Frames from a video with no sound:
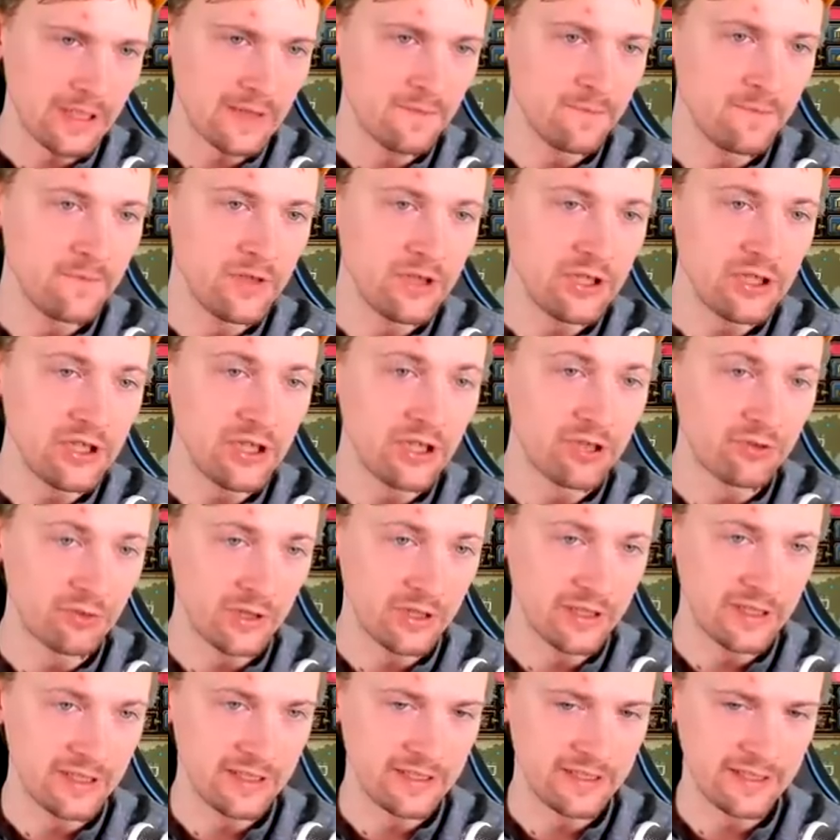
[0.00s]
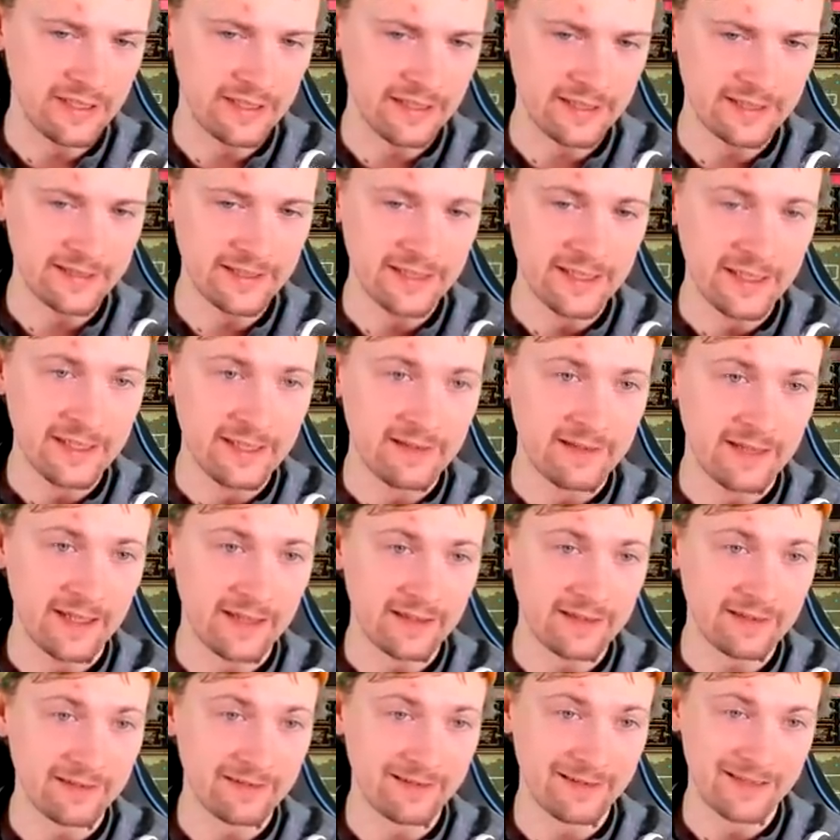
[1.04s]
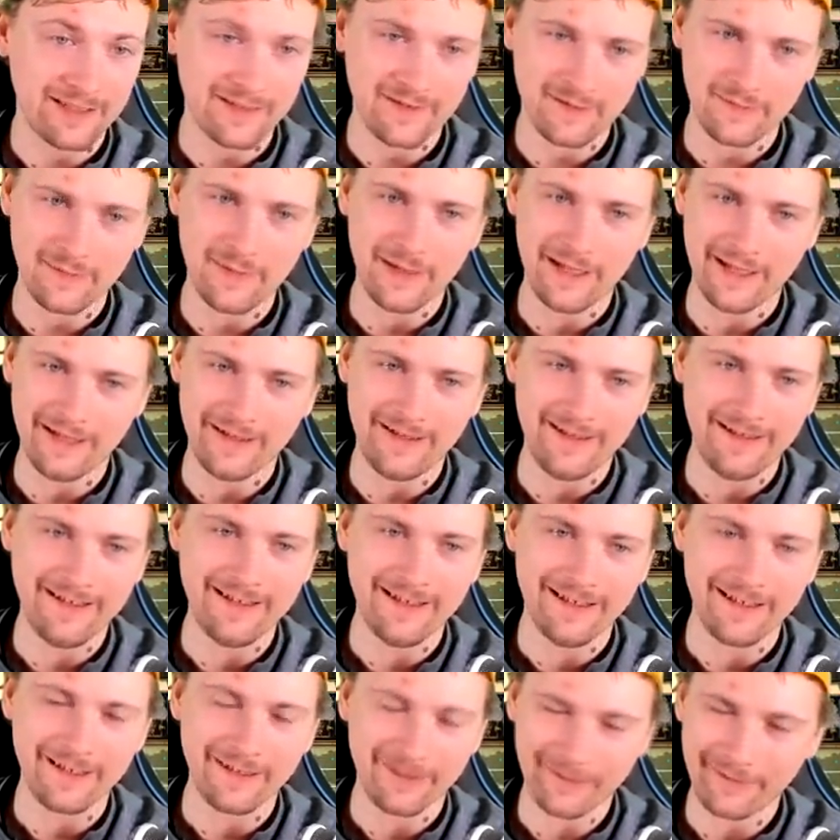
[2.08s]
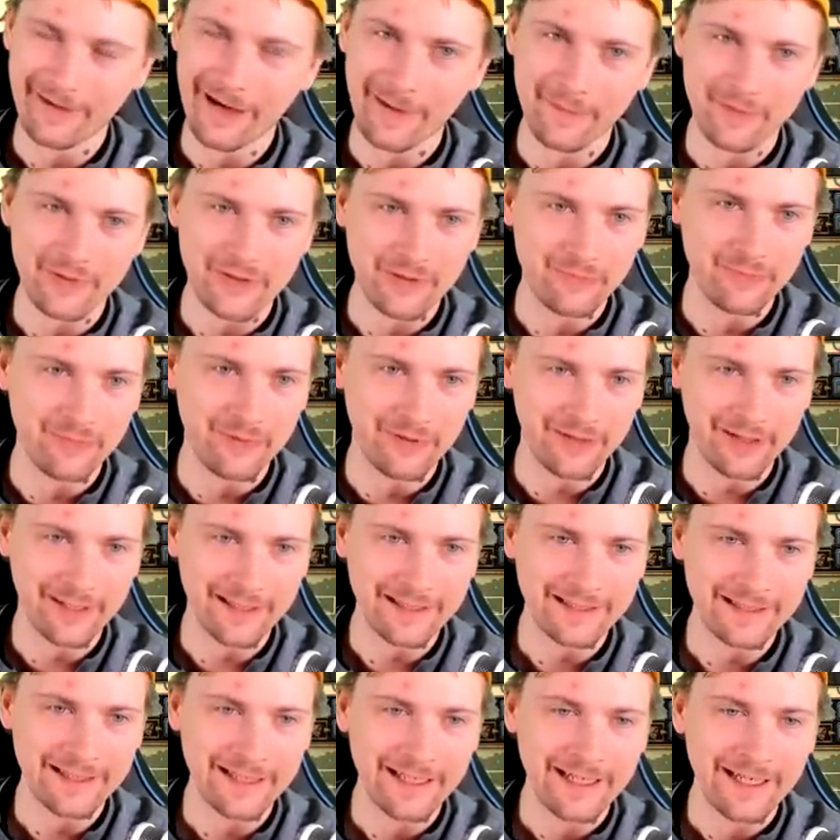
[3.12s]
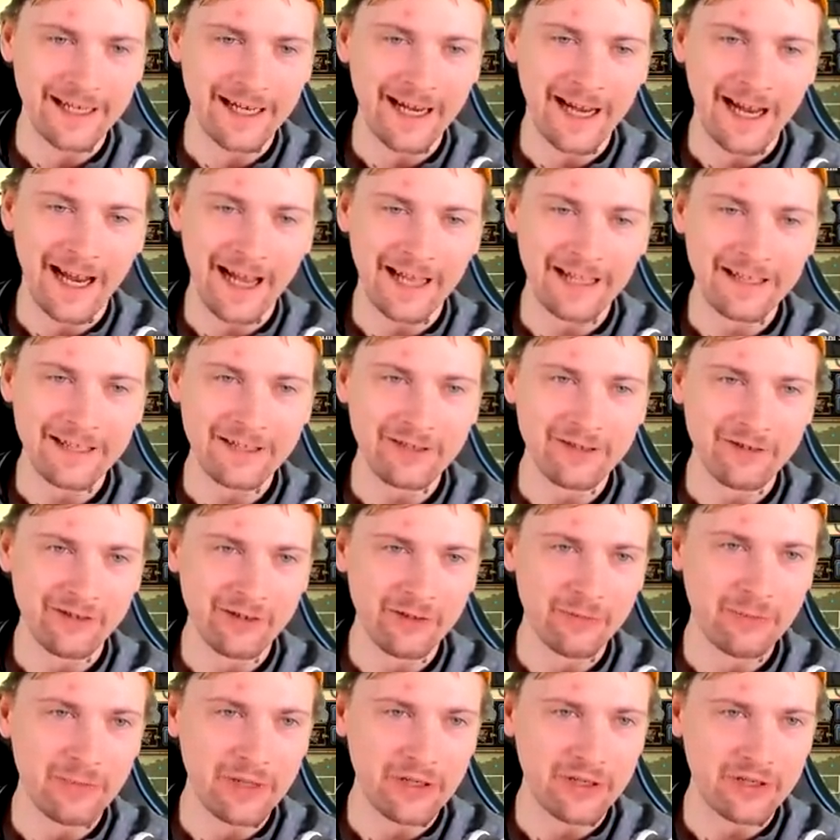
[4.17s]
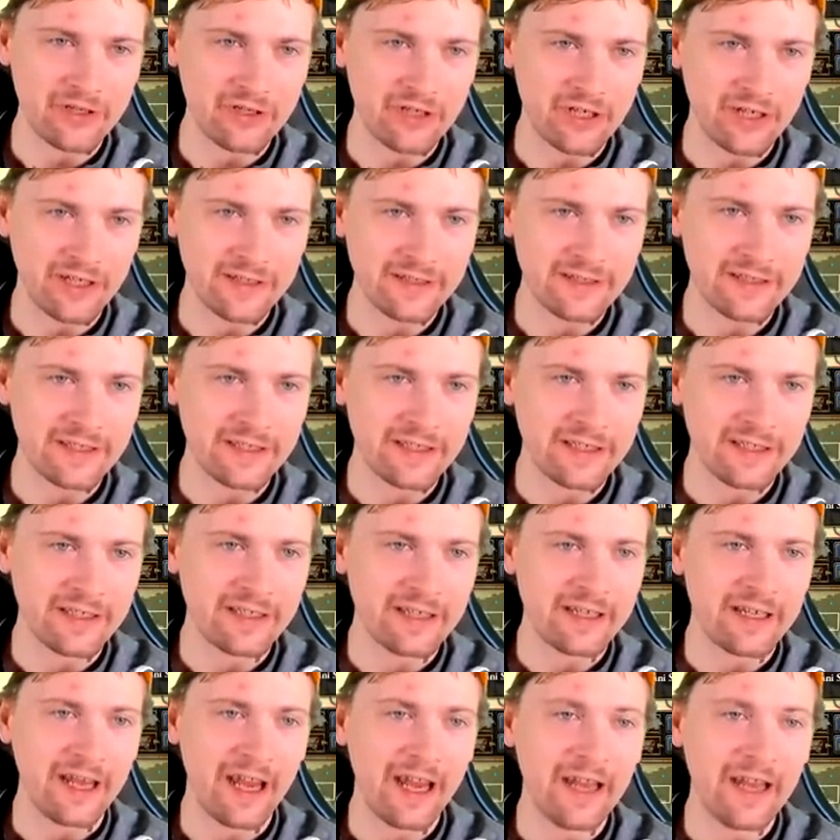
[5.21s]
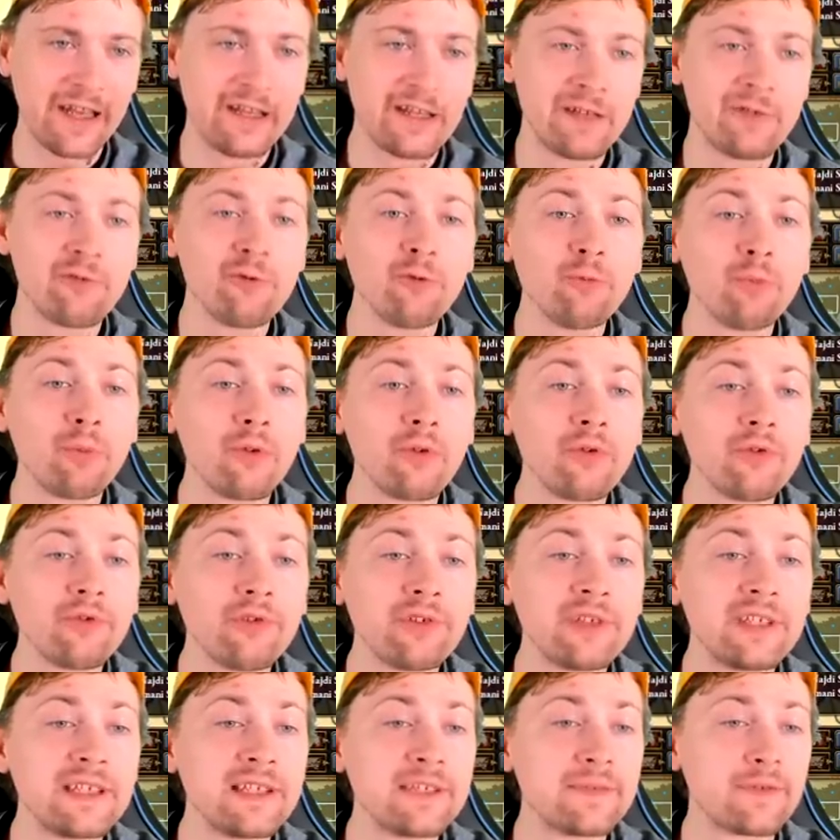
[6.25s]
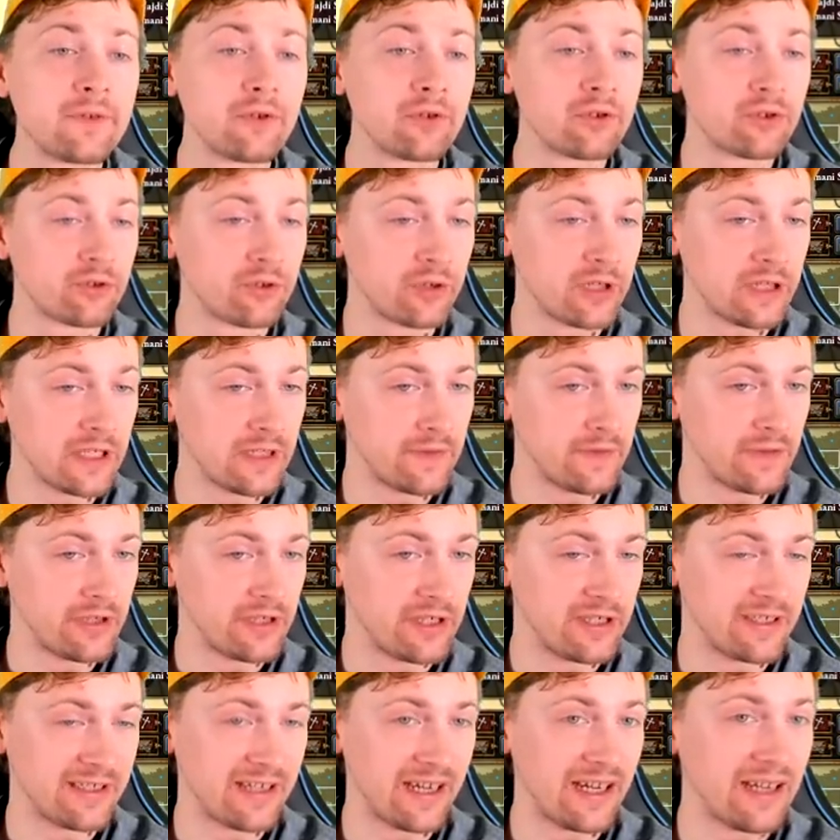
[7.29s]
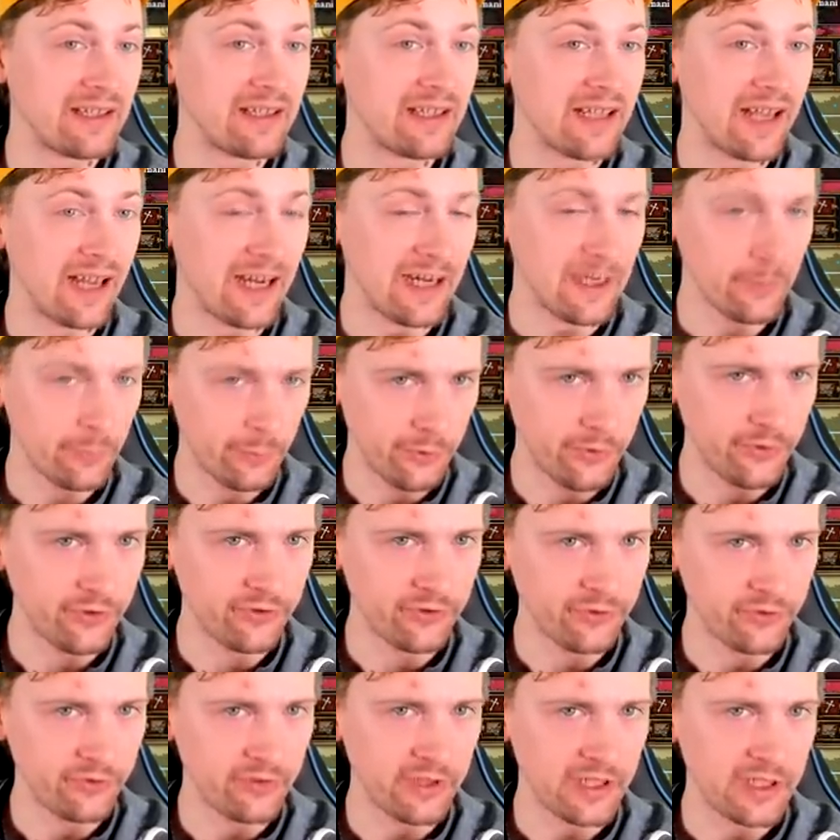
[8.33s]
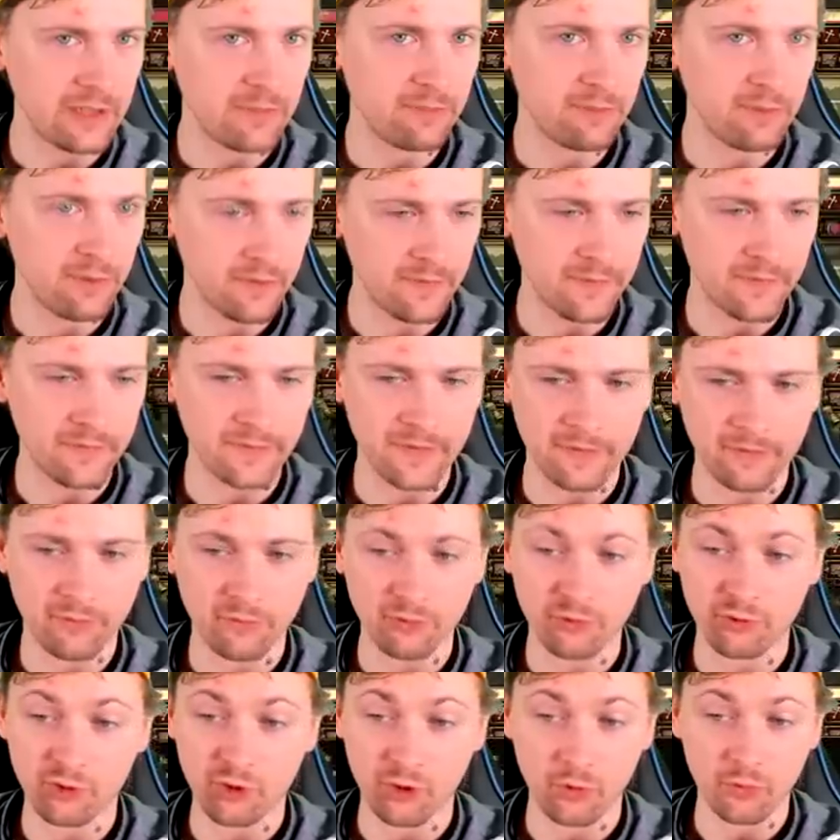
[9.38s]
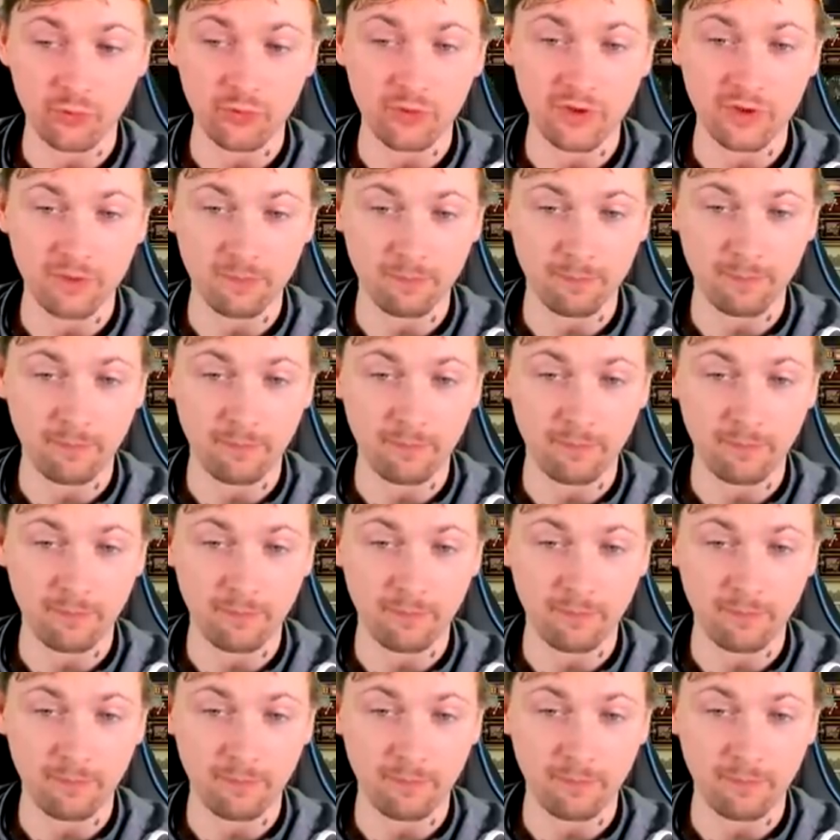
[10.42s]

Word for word: I can finish the trade ideas, that gives me corruption bonus, additional merchant and 2 policies for trade efficiency, and I want to take both of them to show you the